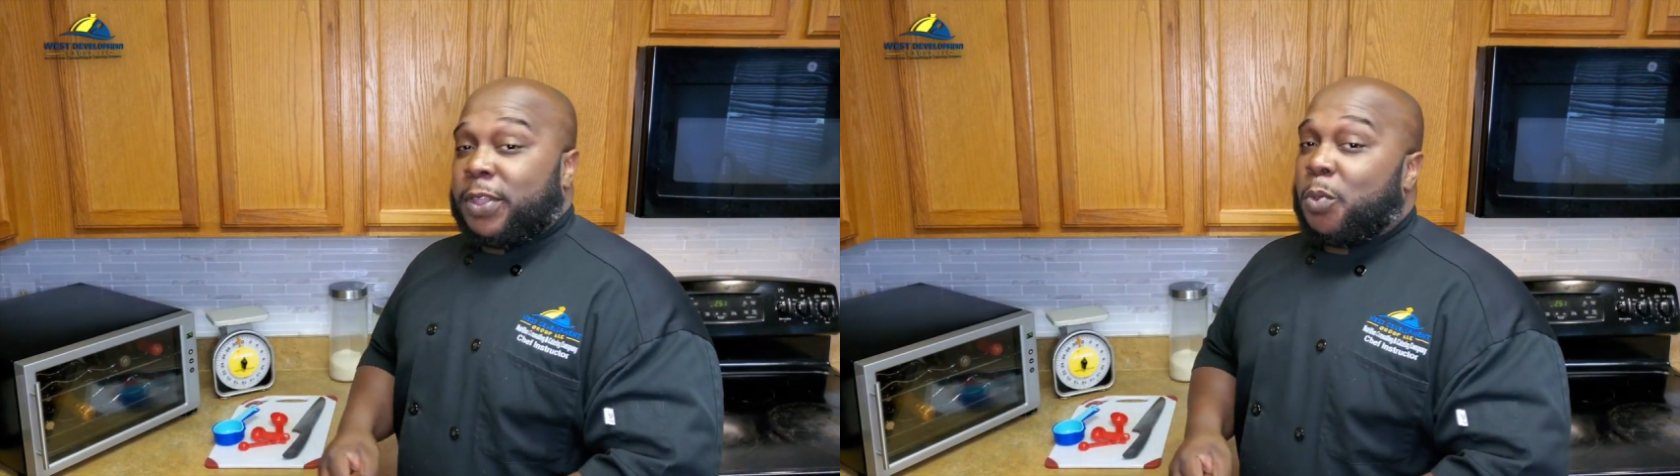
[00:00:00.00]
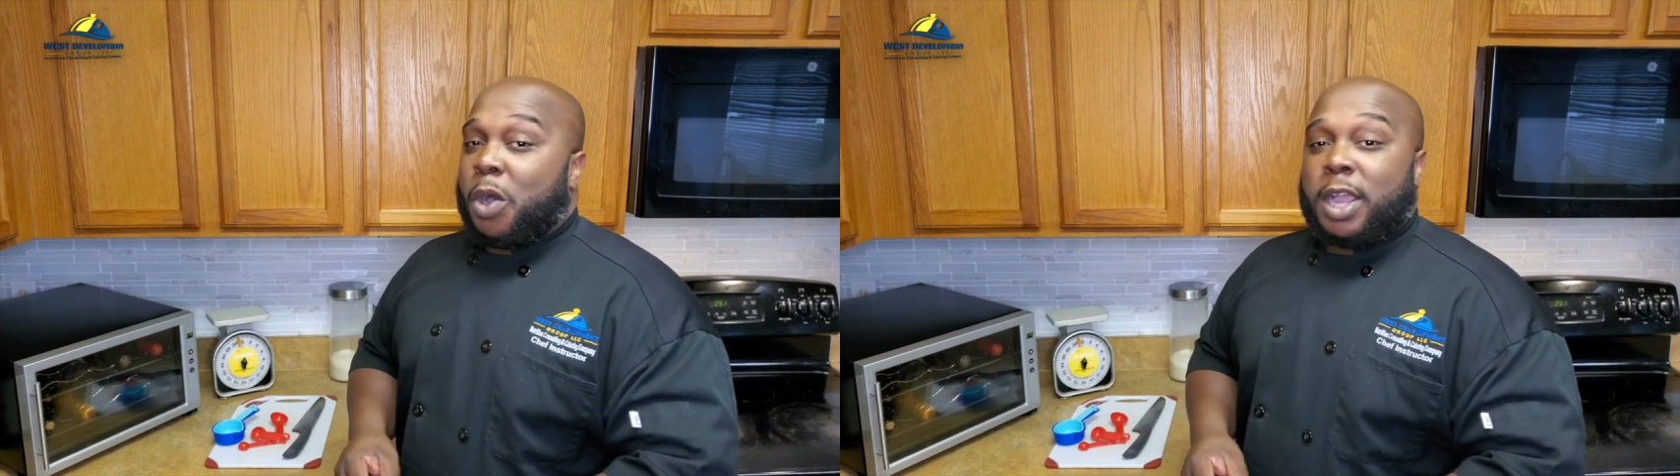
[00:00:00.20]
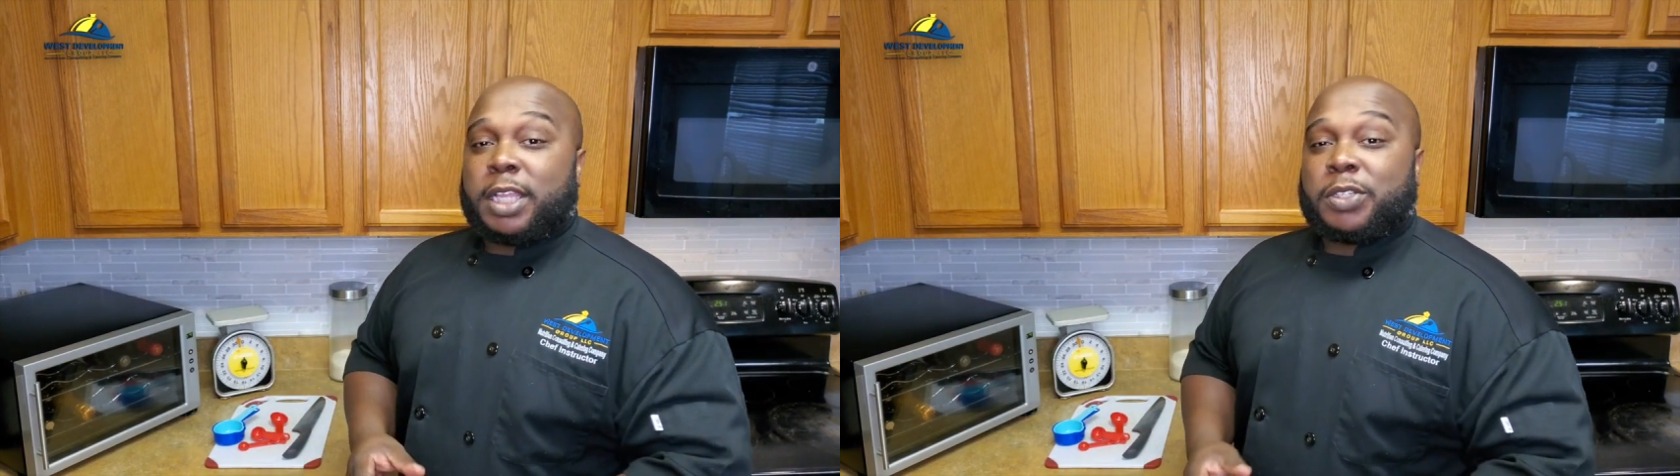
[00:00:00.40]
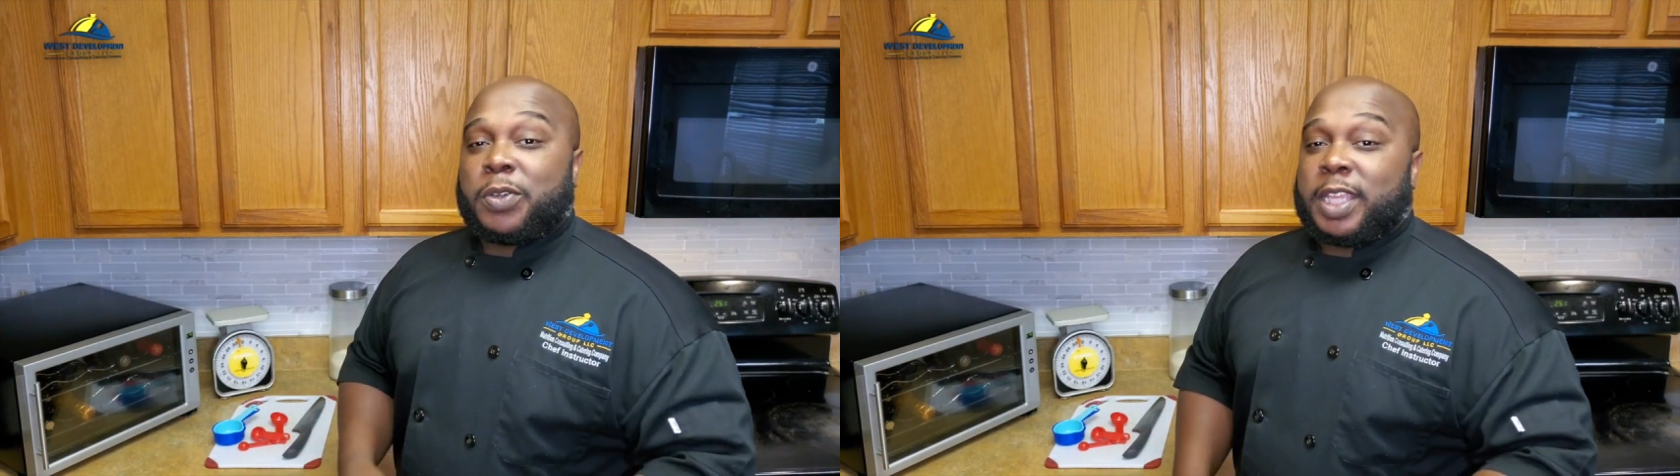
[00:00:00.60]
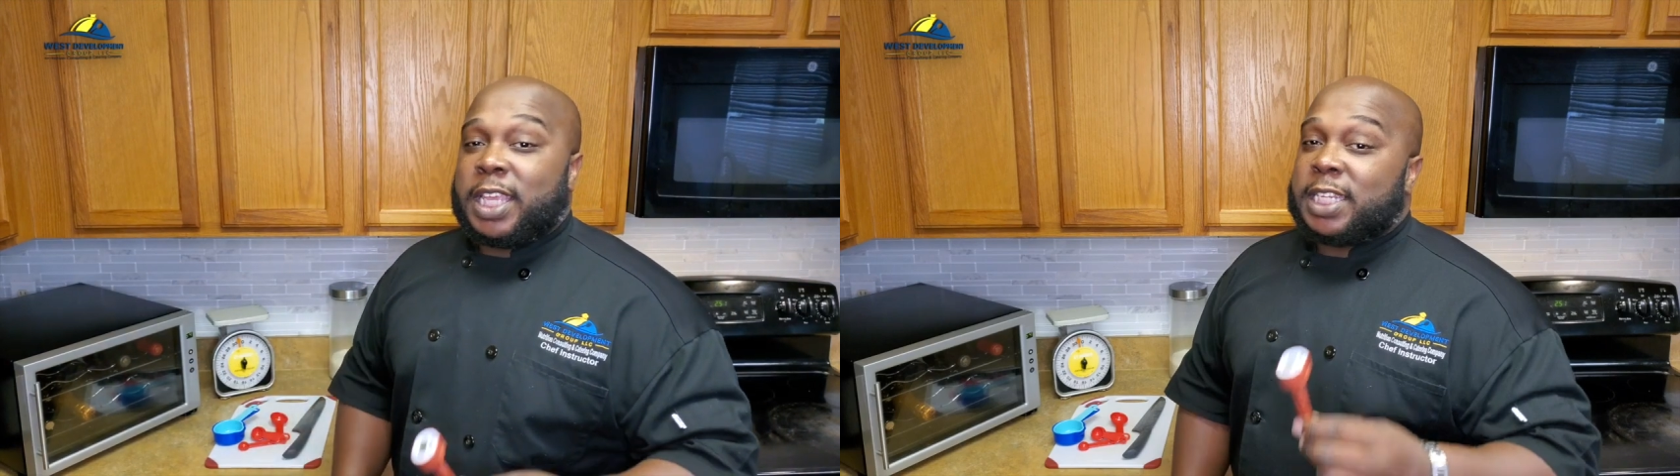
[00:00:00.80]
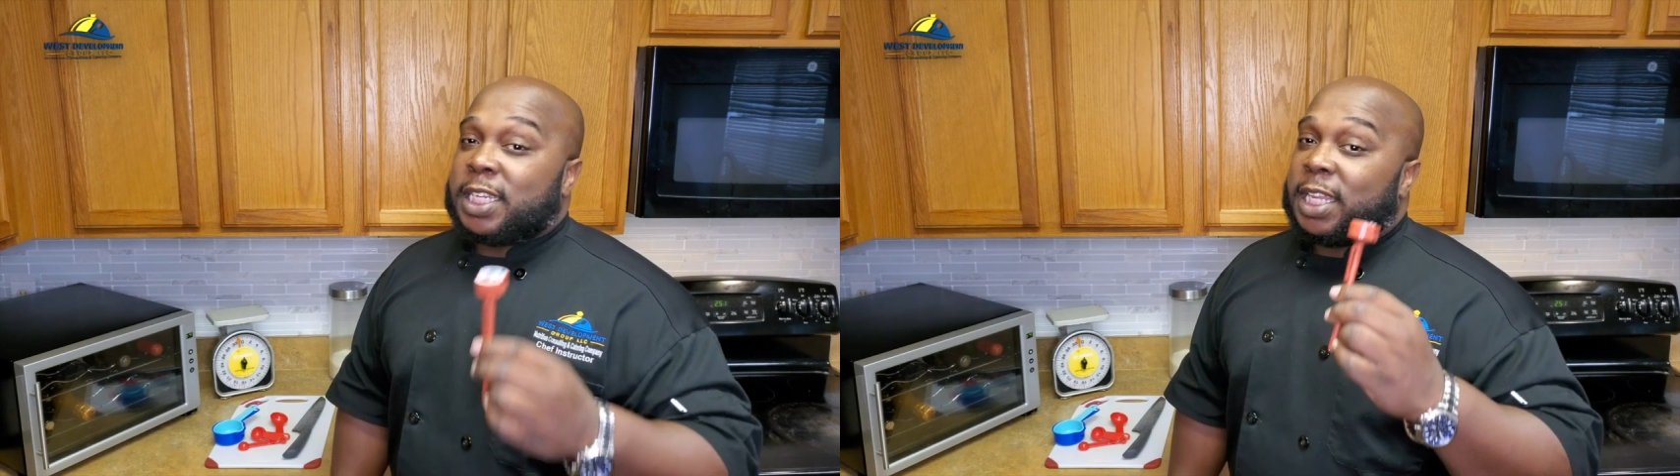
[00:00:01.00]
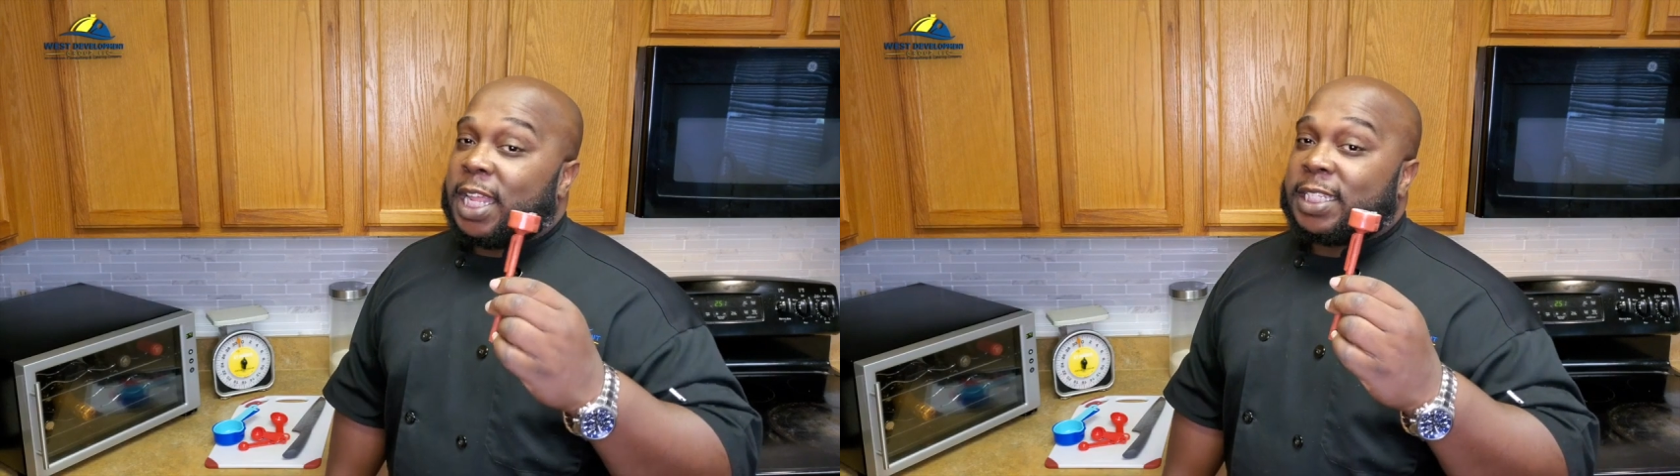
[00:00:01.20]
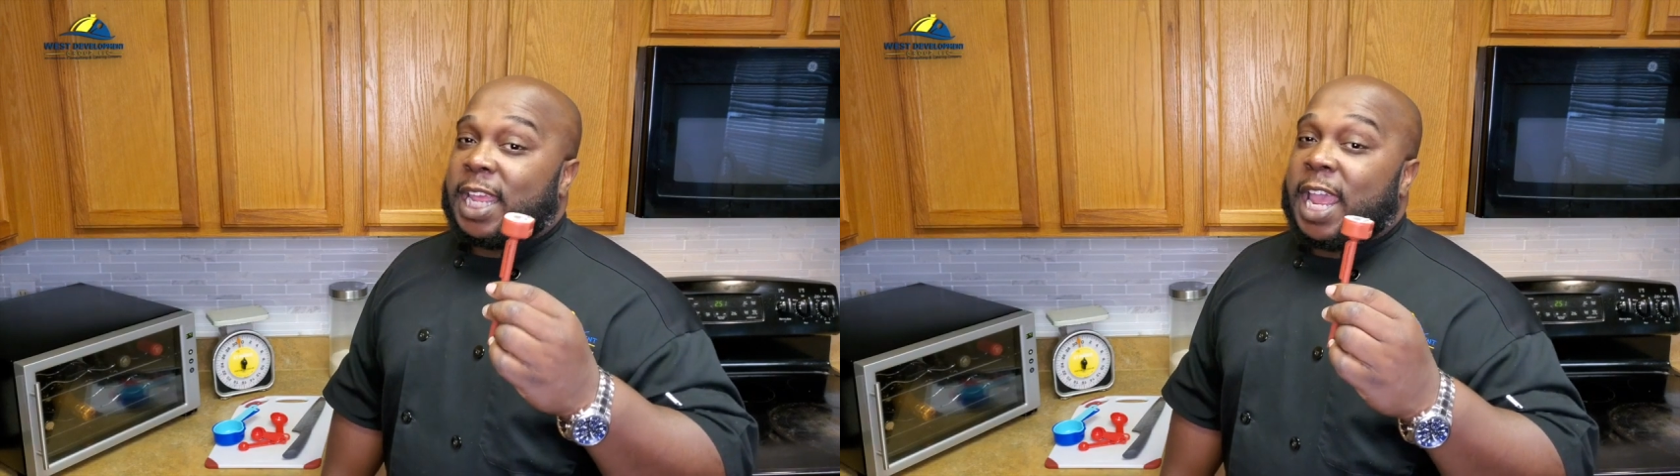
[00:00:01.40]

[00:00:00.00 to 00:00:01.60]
can walk into a kitchen unless they